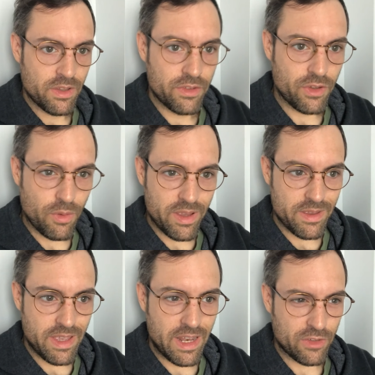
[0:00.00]
So
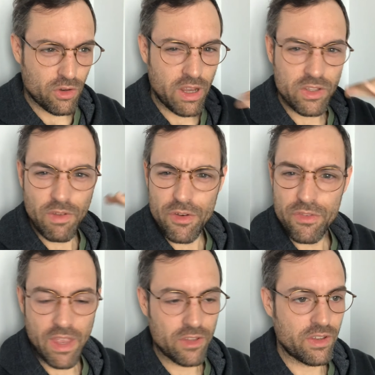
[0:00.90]
it has all kinds of other
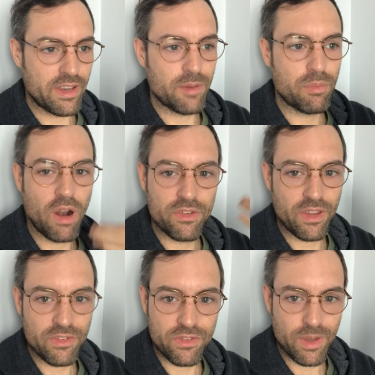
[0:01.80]
things that it can
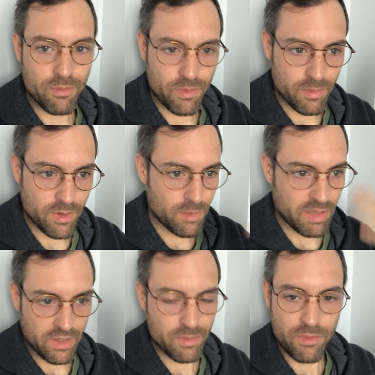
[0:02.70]
process
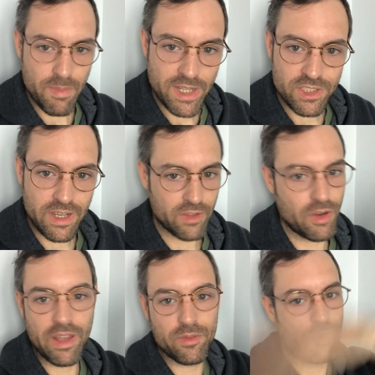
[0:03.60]
complex information. It
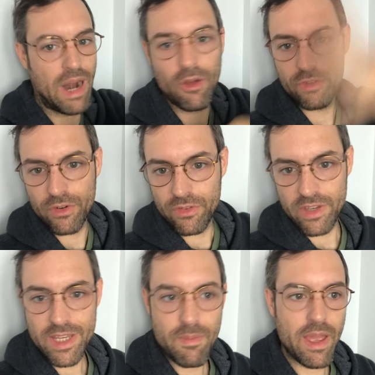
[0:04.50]
has browsers
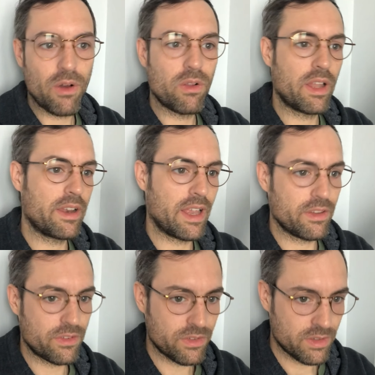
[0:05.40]
and email, and it
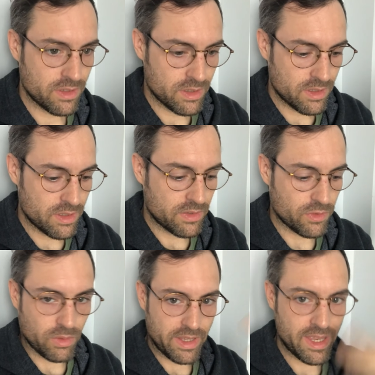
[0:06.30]
has
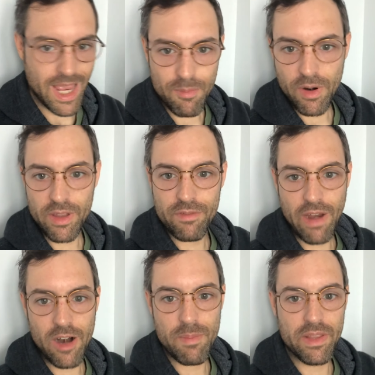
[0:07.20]
this whole camera
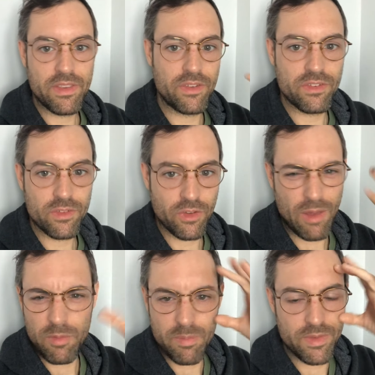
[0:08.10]
environment.
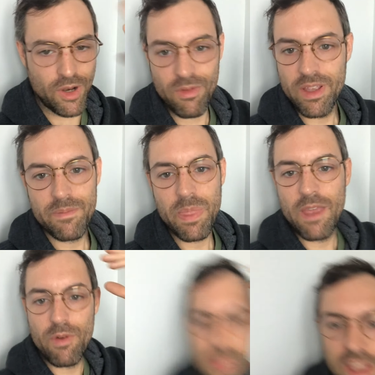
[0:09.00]

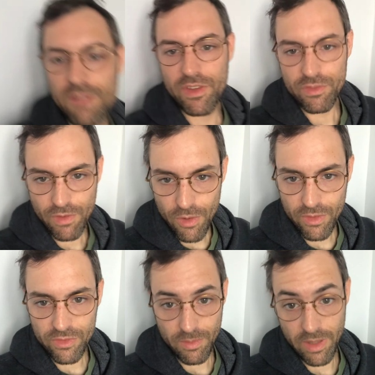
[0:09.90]
If we're thinking of this phone
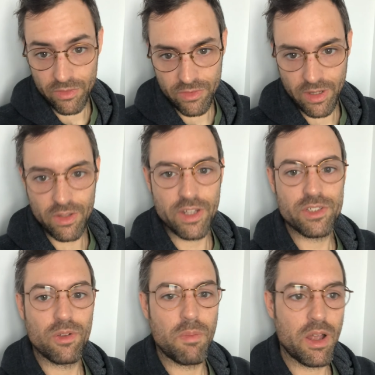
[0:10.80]
as a
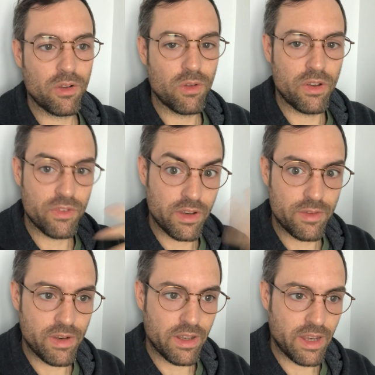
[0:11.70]
psychological model, or as
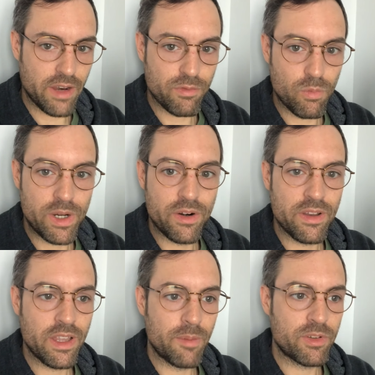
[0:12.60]
even a kind of
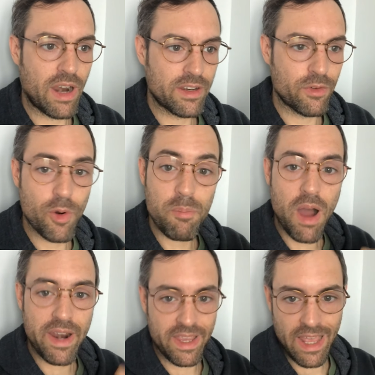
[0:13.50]
weird, abstracted,
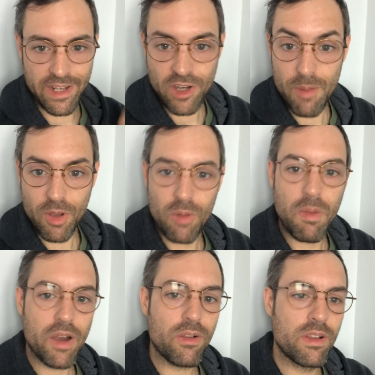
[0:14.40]
robotic, anatomical
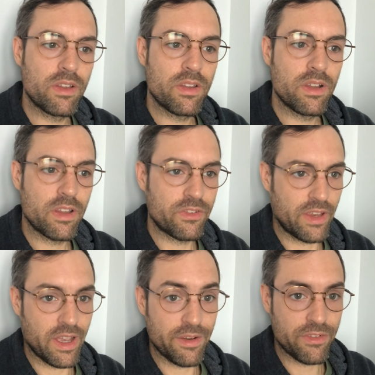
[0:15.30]
model, let's say
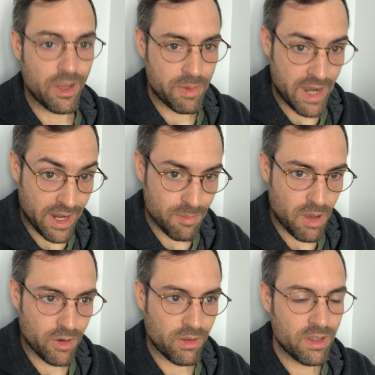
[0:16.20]
a kind of cybernetic
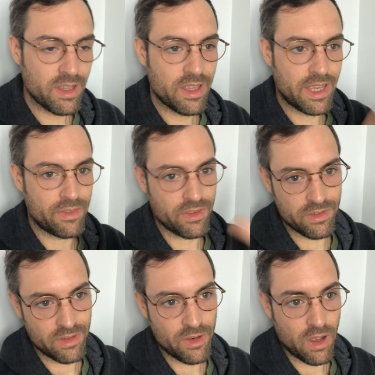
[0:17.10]
model in the
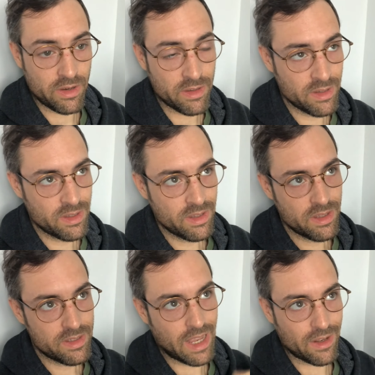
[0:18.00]

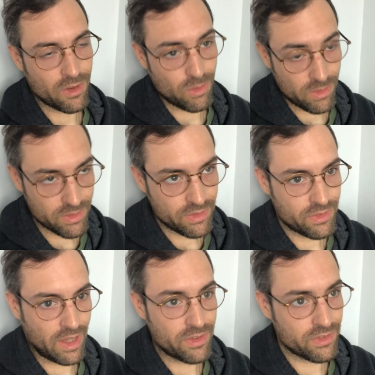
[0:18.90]
non-technical
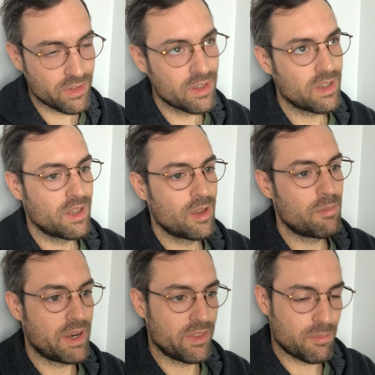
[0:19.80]
sense,
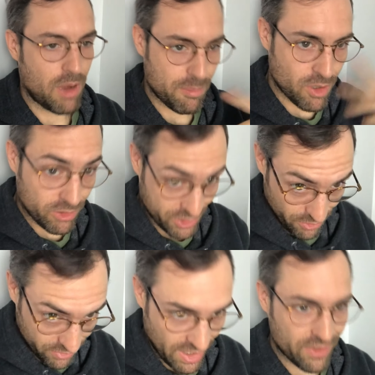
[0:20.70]
but in the pop
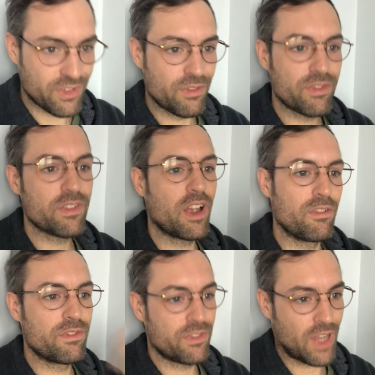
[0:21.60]
cultural sense of
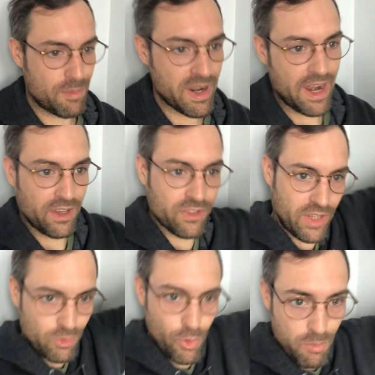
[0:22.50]
cybernetics as
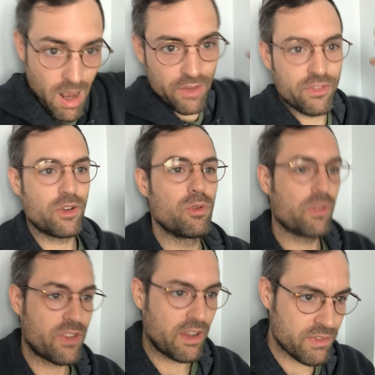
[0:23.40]
like robots and cool
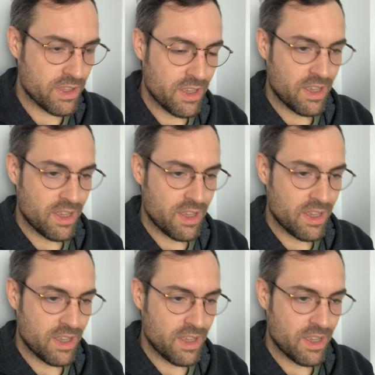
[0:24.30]
stuff.